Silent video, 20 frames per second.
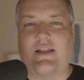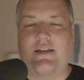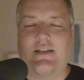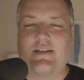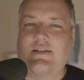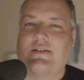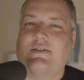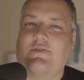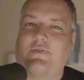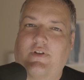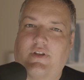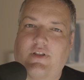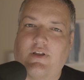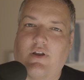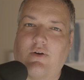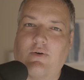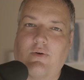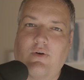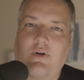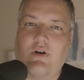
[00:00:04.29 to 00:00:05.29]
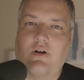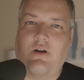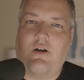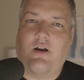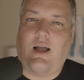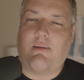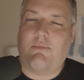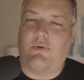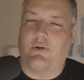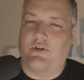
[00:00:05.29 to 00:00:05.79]
and in this video,
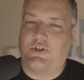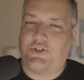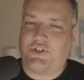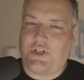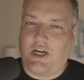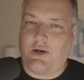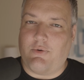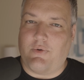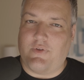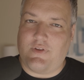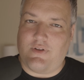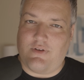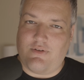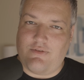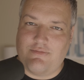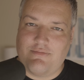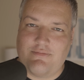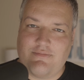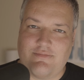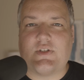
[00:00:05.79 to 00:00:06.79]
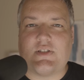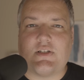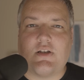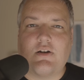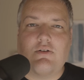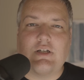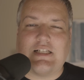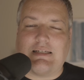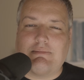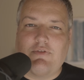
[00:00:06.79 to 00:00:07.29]
I'm going to share with you.
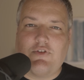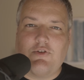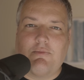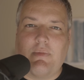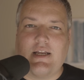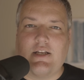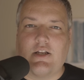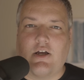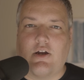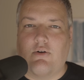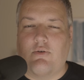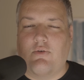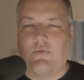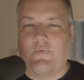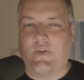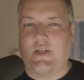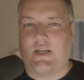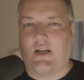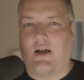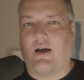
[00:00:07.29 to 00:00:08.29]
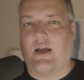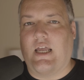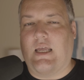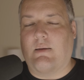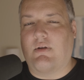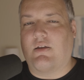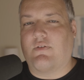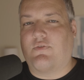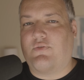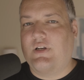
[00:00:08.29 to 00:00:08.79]
So some of you may know that I am
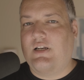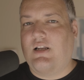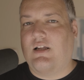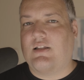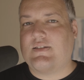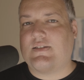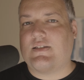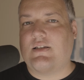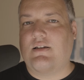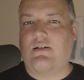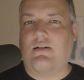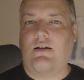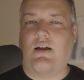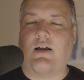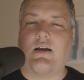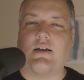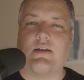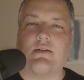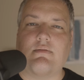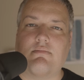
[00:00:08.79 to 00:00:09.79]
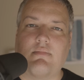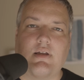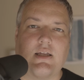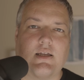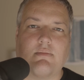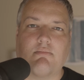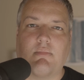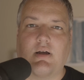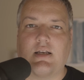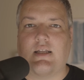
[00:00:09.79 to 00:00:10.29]
a freelancer, I
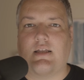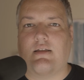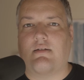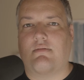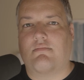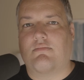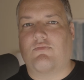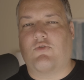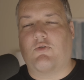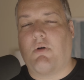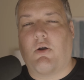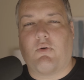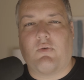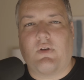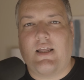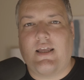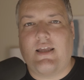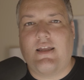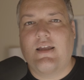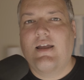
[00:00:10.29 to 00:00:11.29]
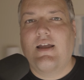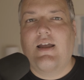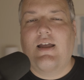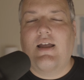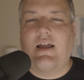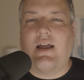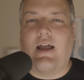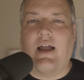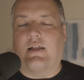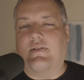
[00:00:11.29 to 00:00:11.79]
make money remotely,
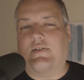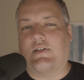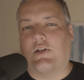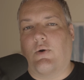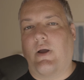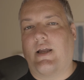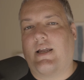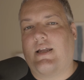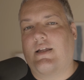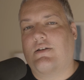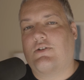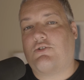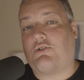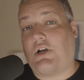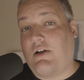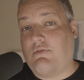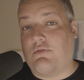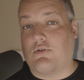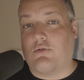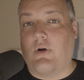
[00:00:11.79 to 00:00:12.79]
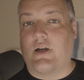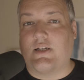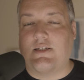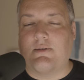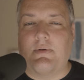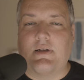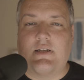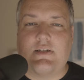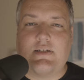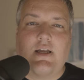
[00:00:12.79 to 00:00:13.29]
and so I can travel quite a
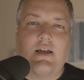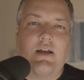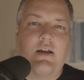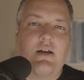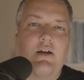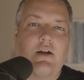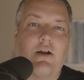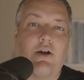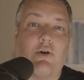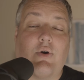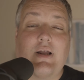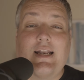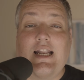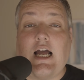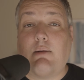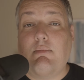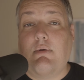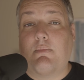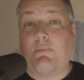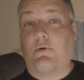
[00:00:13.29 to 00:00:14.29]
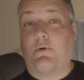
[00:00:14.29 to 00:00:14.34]
bit. Right now I'm in